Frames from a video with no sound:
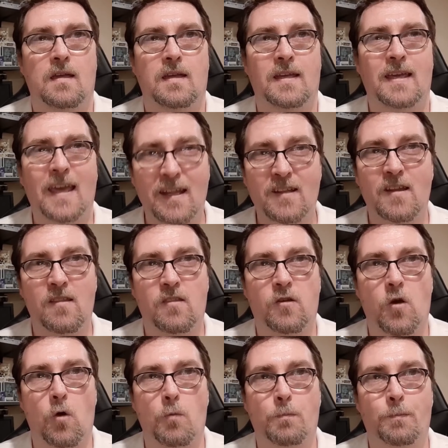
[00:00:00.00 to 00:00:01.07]
Kittens
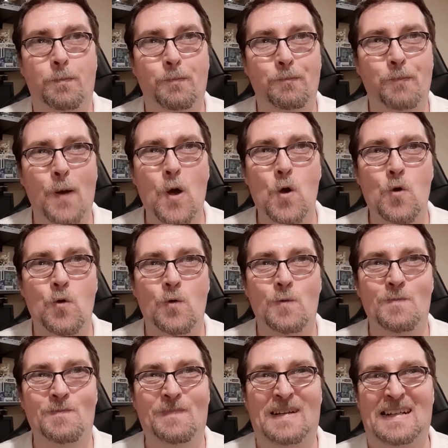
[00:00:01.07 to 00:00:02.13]
go
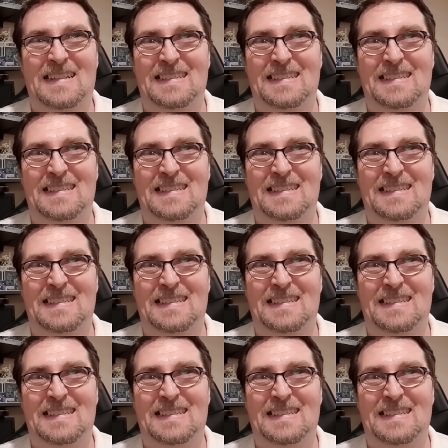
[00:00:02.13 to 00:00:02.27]
boom!